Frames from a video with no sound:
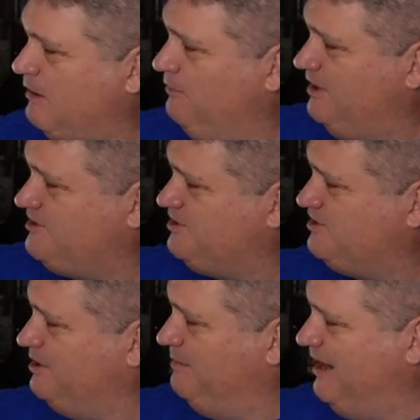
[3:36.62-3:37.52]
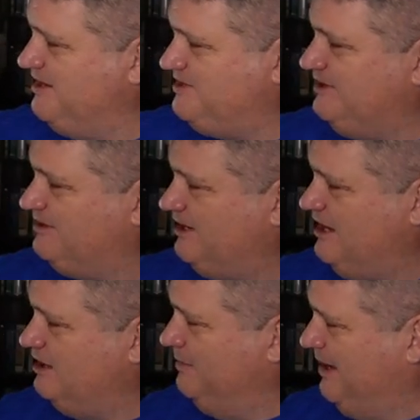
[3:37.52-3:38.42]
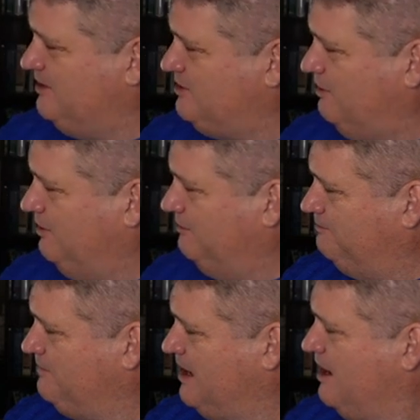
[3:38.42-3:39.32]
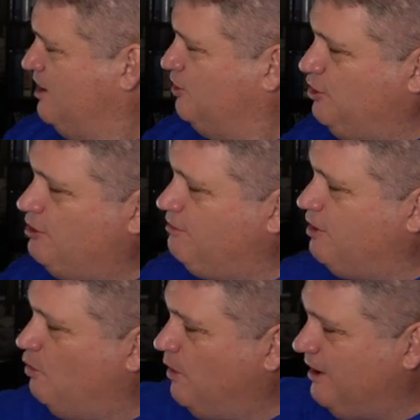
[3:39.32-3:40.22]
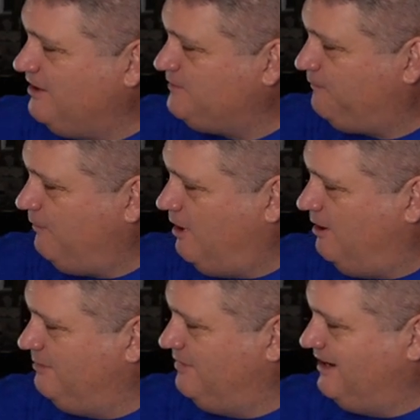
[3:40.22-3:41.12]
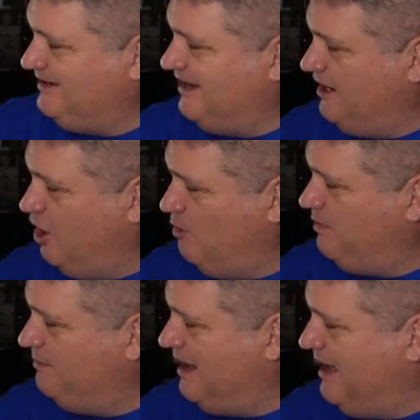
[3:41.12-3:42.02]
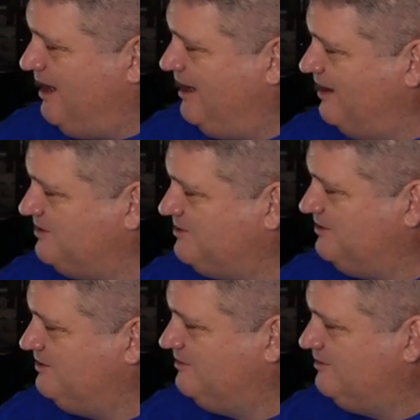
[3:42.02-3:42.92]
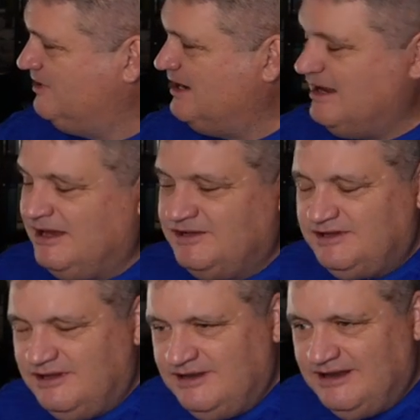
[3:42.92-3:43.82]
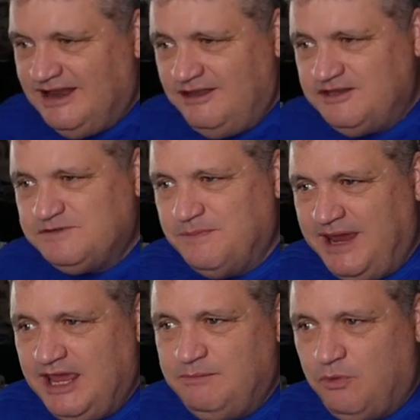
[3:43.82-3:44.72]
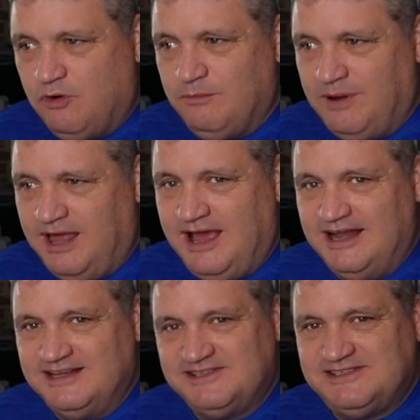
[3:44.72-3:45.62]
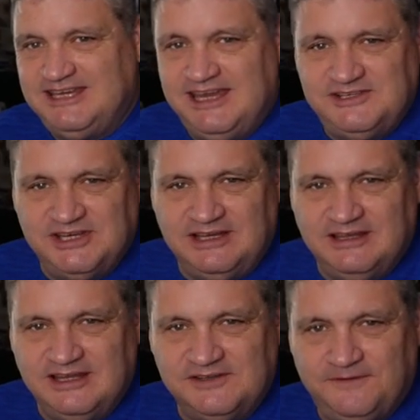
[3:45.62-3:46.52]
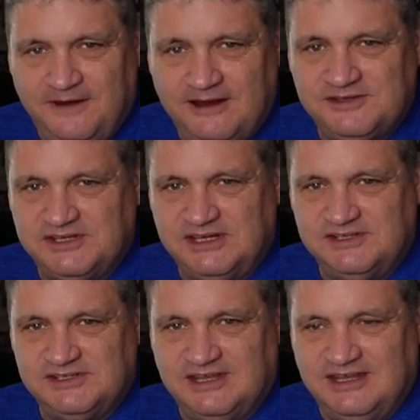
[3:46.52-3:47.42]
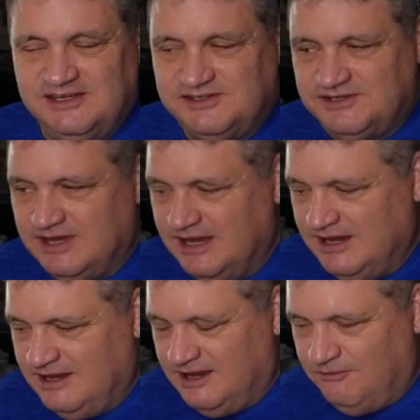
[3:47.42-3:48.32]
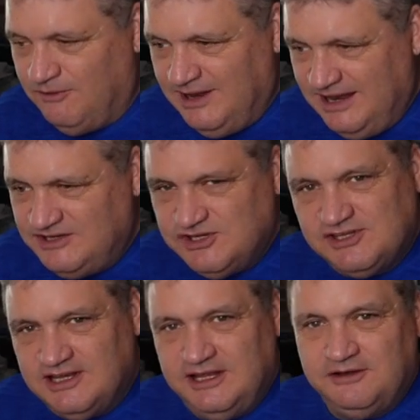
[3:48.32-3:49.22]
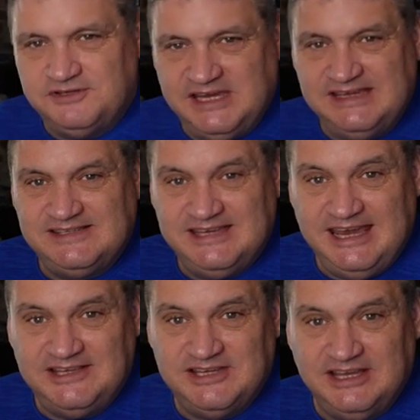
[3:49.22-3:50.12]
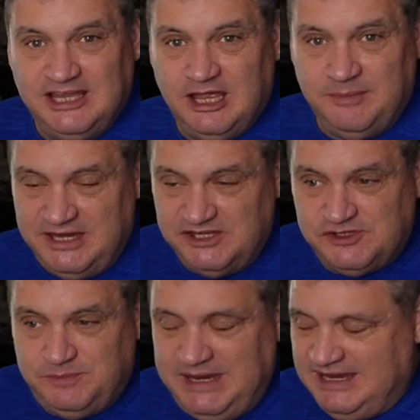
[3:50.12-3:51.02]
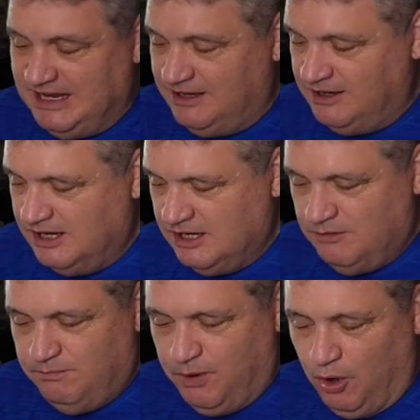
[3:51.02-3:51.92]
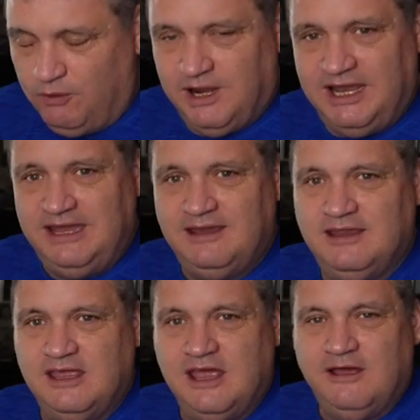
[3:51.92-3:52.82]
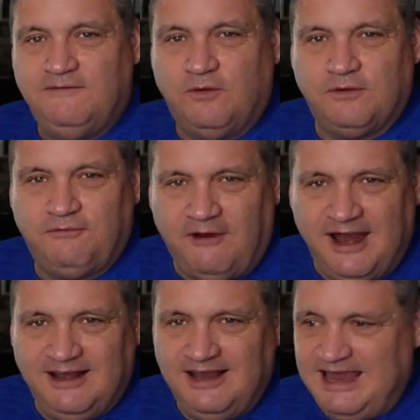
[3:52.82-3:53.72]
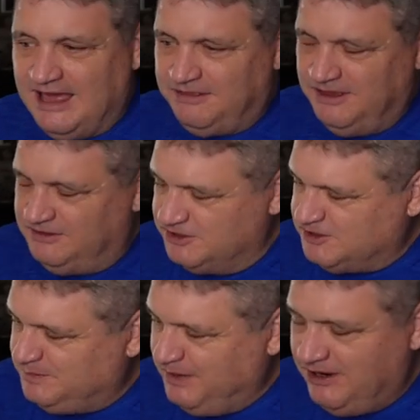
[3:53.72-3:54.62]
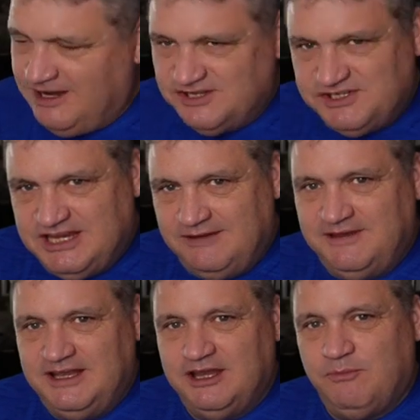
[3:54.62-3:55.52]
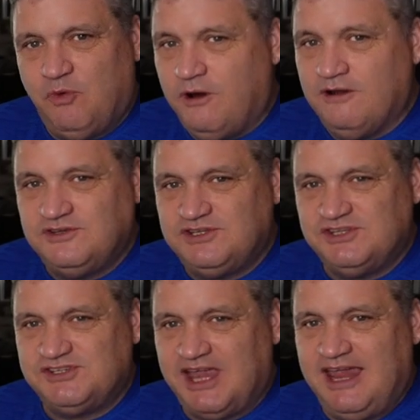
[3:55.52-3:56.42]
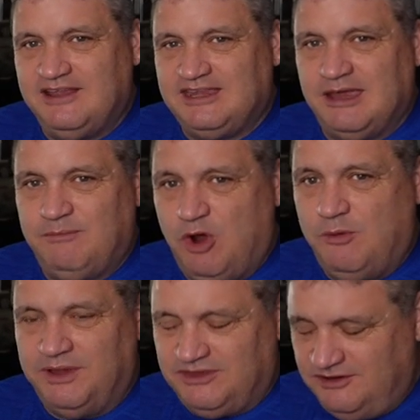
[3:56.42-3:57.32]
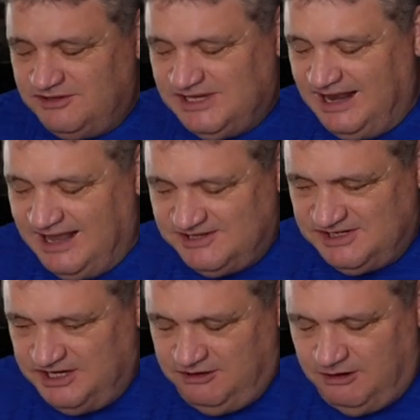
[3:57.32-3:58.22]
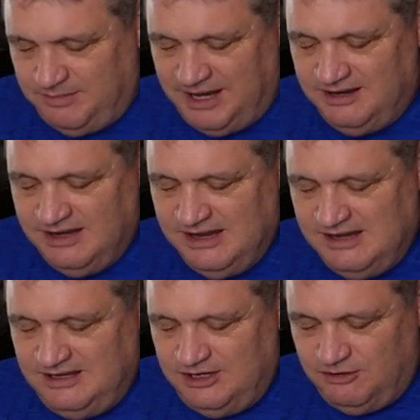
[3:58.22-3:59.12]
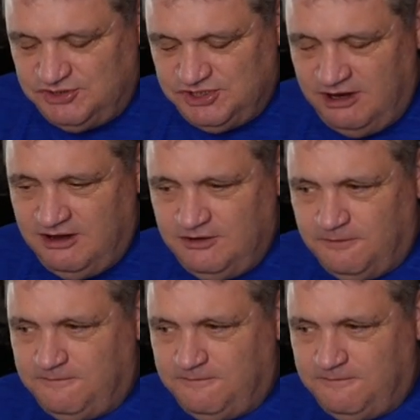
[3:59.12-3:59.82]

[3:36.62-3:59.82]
"Well, this is an amazing thing," the man told them. "You don't know where he's from, and yet he opened my eyes." Now, this man born blind is teaching these Pharisees and these religious leaders. He's teaching them. He is speaking boldly, forthrightly. I think the Spirit is giving him words to say at that moment. There's a lesson here about, you know, sharing your